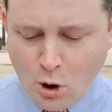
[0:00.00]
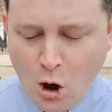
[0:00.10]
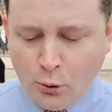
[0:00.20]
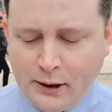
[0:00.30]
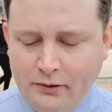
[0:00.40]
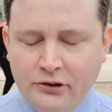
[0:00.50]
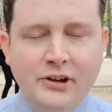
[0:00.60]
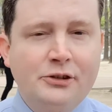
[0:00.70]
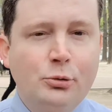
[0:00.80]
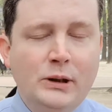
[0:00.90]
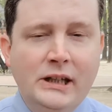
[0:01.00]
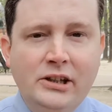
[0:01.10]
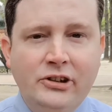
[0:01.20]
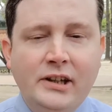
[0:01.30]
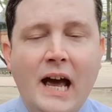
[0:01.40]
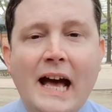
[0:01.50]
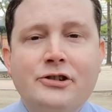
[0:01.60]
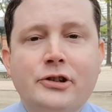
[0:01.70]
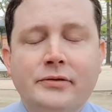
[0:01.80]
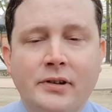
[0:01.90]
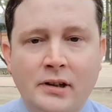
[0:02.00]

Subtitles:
Okay, this next one, easy. Adjective,